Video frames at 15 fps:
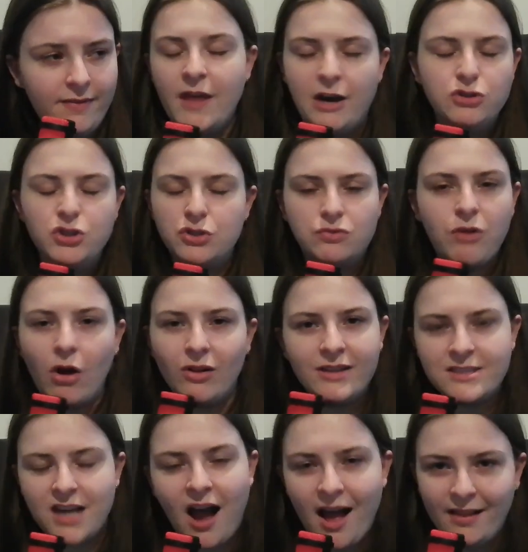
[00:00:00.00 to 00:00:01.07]
They don't just roll
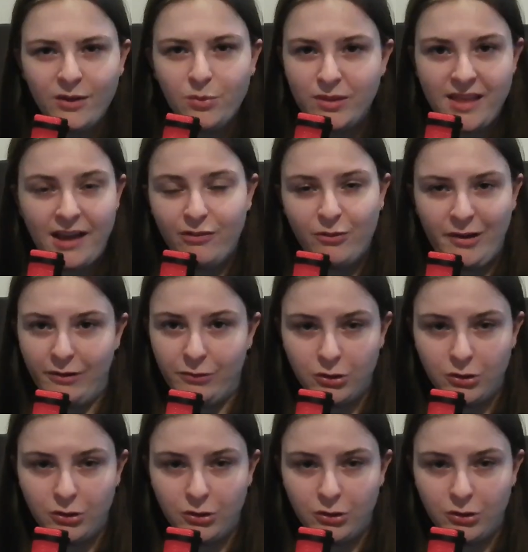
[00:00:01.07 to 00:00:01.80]
entirely with the F1